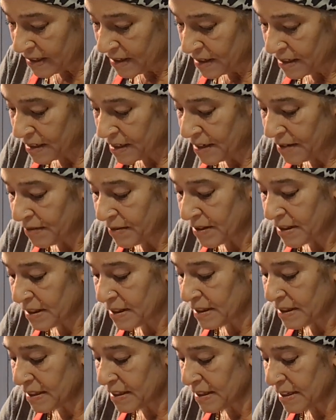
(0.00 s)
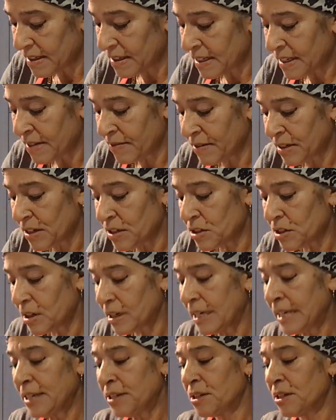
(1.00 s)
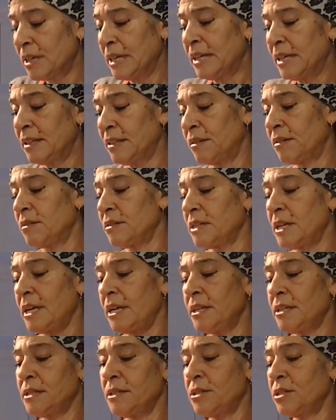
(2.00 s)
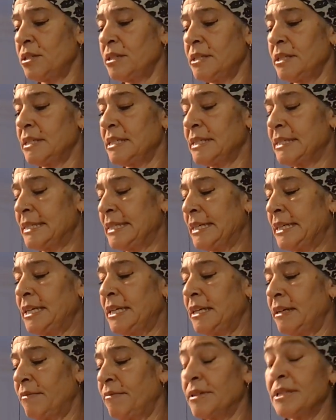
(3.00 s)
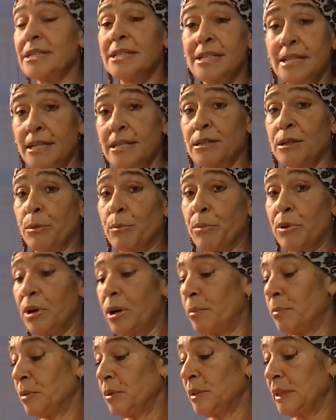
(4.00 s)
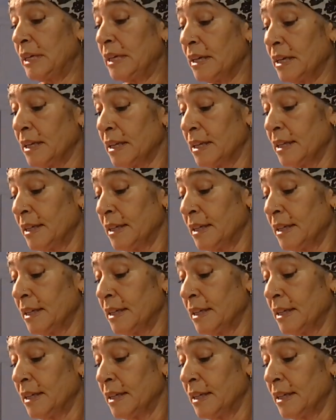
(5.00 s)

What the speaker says: just give it a tiny, tiny little taste just to see if it's seasoned properly.